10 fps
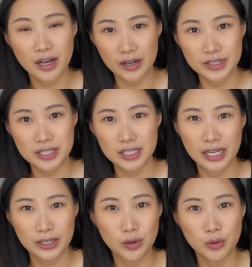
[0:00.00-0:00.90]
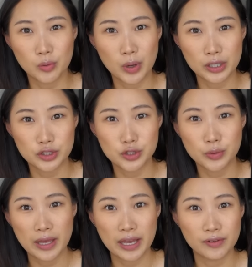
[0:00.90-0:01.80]
obviously I don't want to
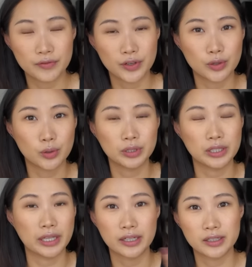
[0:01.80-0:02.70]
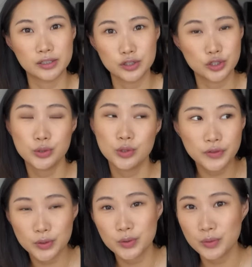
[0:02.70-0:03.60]
do that if there are only like 2
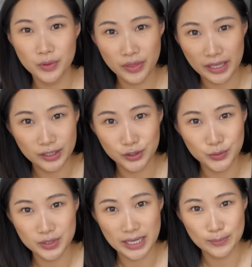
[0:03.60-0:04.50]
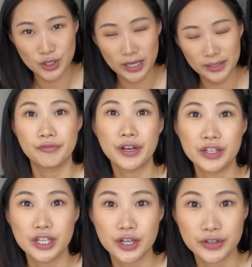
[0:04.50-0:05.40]
of you that use Snapchat.
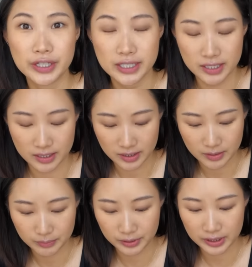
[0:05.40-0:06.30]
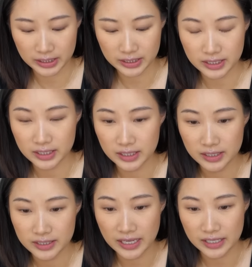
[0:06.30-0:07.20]
Very curious. Please
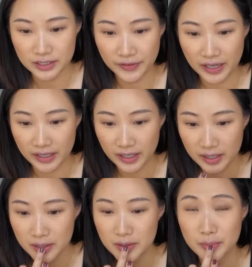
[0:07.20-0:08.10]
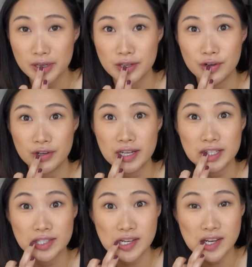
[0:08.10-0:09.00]
satisfy my
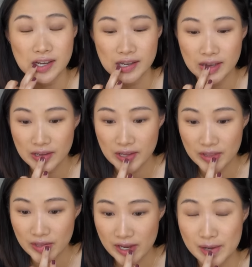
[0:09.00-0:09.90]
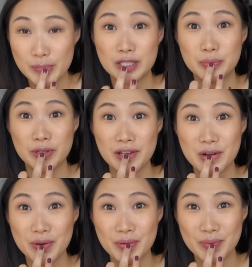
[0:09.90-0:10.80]
curiosity in the comments
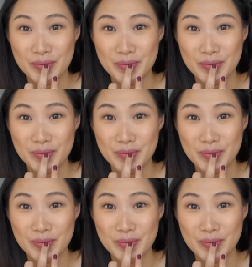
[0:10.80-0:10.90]
below.